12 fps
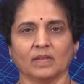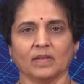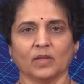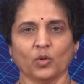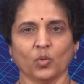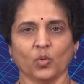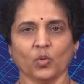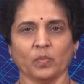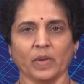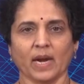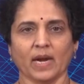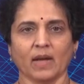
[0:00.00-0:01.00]
the
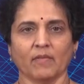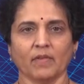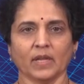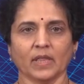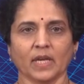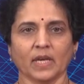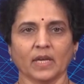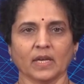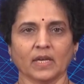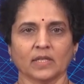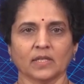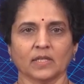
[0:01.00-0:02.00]
room and everything in
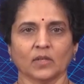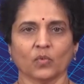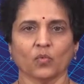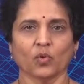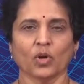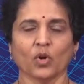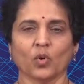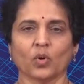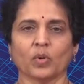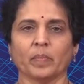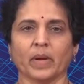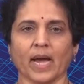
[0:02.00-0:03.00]
it would look
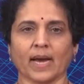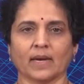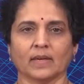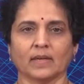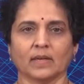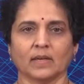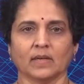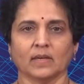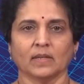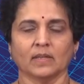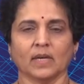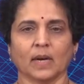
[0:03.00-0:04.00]
black.
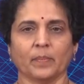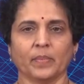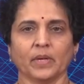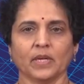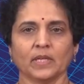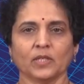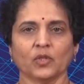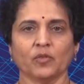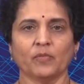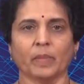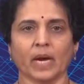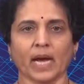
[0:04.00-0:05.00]
The appearance
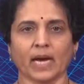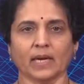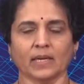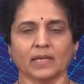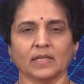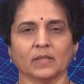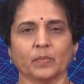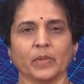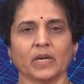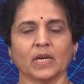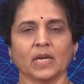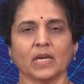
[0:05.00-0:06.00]
of black is
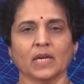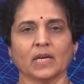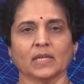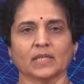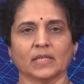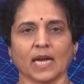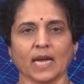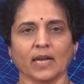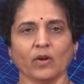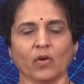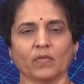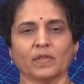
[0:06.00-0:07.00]
merely a
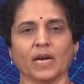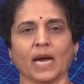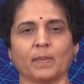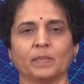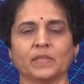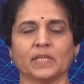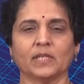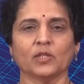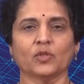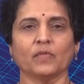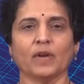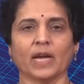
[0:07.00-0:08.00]
sign of the
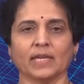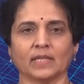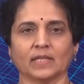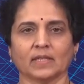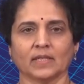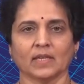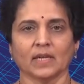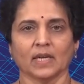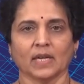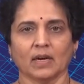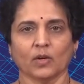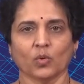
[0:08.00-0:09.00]
absence of light.
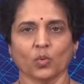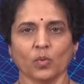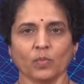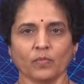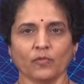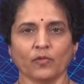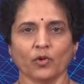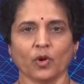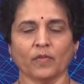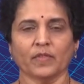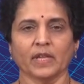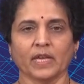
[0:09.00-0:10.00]
A room full
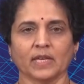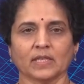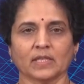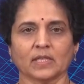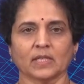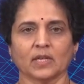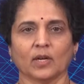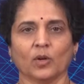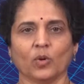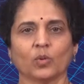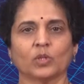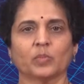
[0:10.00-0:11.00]
of things
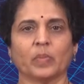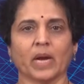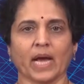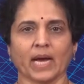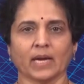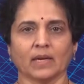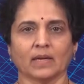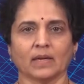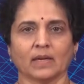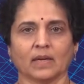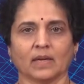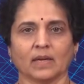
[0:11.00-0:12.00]
looks black,
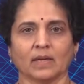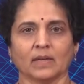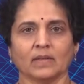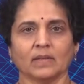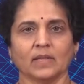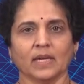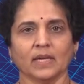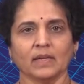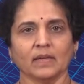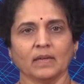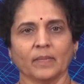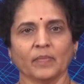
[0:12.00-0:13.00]
then
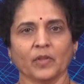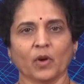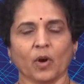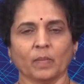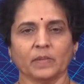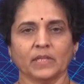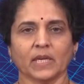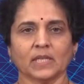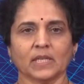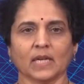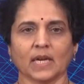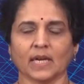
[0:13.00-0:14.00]
the
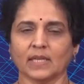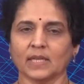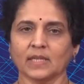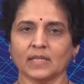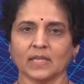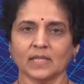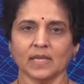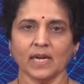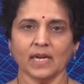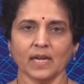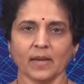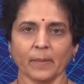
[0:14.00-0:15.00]
objects are neither
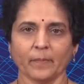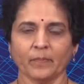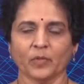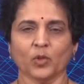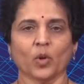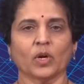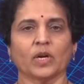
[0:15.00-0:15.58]
generating nor